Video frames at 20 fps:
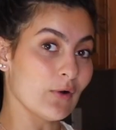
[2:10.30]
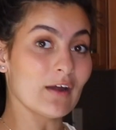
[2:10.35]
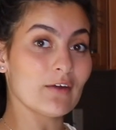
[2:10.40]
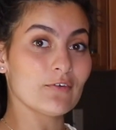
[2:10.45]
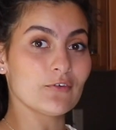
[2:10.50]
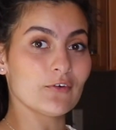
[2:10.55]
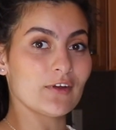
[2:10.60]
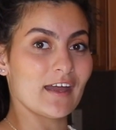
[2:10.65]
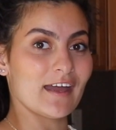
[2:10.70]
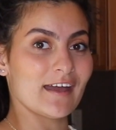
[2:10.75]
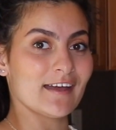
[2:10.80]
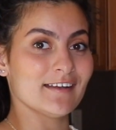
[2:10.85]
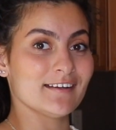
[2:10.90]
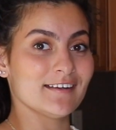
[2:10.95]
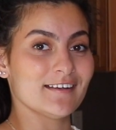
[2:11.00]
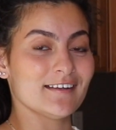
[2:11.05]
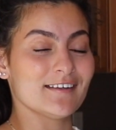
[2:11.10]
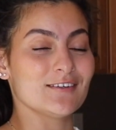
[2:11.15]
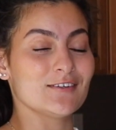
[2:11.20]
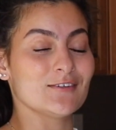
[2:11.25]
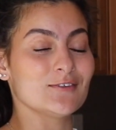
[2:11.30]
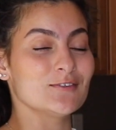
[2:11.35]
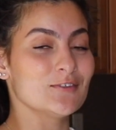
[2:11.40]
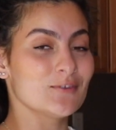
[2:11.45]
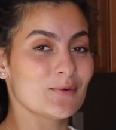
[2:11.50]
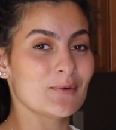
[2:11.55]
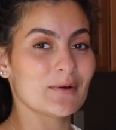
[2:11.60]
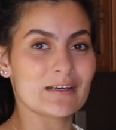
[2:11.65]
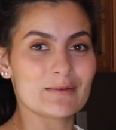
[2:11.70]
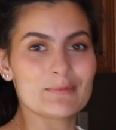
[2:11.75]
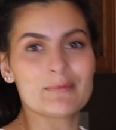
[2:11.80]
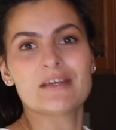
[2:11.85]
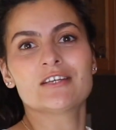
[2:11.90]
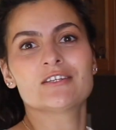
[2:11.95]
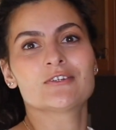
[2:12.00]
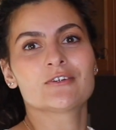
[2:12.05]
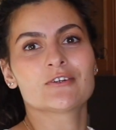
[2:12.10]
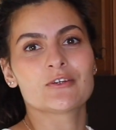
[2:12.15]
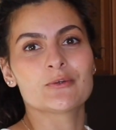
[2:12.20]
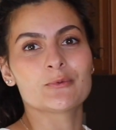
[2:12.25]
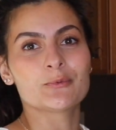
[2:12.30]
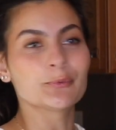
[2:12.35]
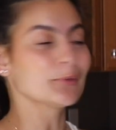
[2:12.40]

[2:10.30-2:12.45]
I forget, you do want to make sure you